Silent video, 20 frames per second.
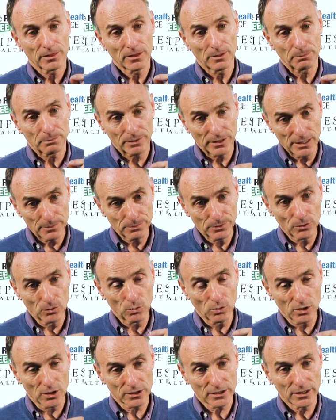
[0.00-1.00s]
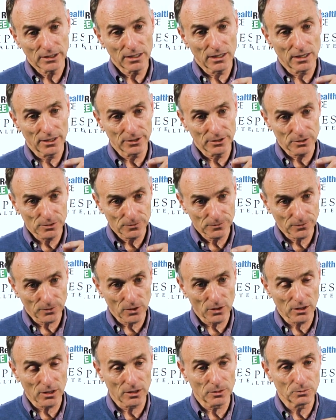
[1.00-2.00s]
The people working on his
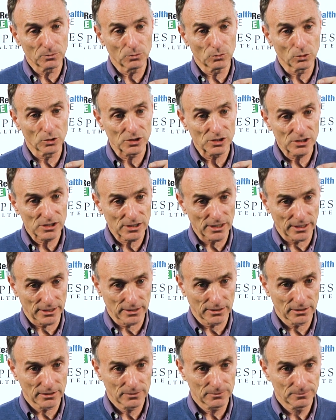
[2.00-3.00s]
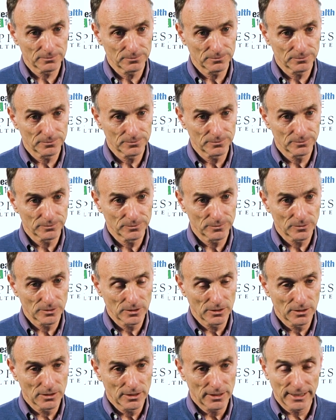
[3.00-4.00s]
farm were sick.
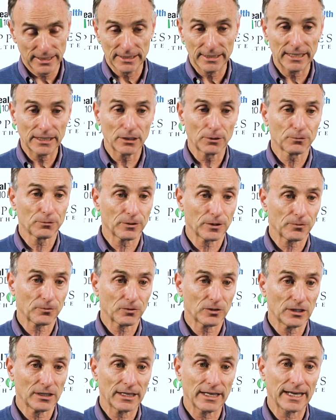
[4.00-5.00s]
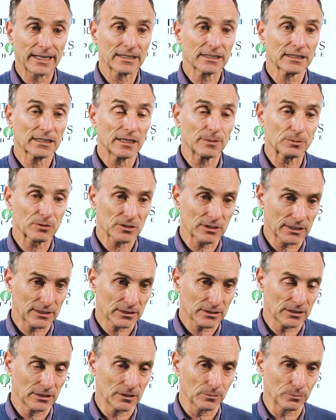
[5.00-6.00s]
He needed fifty. He had to keep
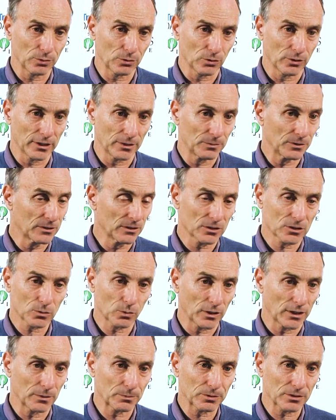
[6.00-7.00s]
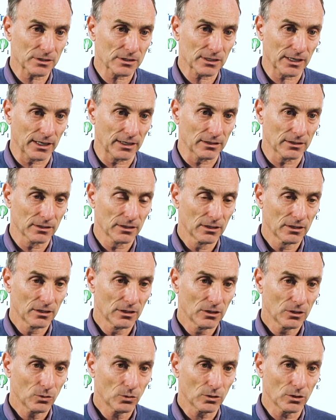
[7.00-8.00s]
sixty employed because twenty percent
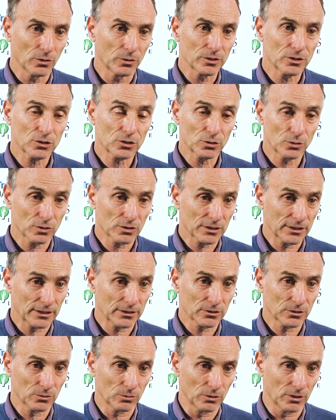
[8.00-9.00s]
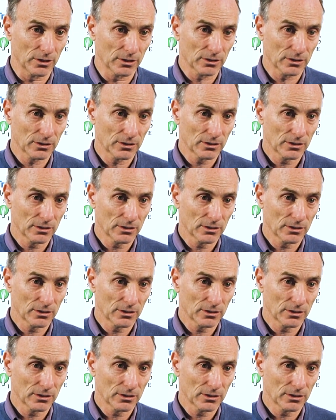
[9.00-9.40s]
were always too sick to work.